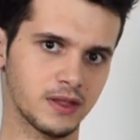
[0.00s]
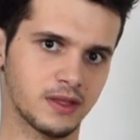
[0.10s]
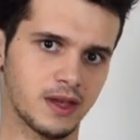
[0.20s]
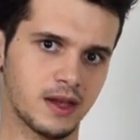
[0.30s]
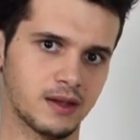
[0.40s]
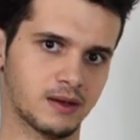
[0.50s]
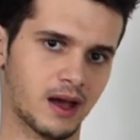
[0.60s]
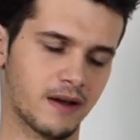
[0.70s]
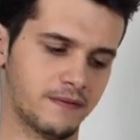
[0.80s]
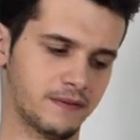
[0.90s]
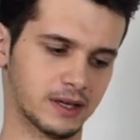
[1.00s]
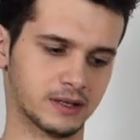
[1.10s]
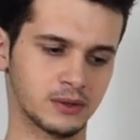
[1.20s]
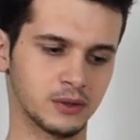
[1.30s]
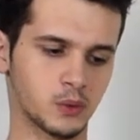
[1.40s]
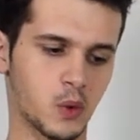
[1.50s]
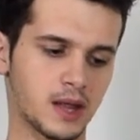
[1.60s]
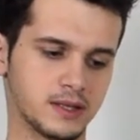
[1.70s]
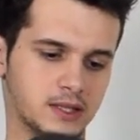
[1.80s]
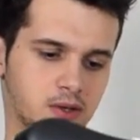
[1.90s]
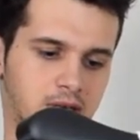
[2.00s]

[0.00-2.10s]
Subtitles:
that they have like a good quality,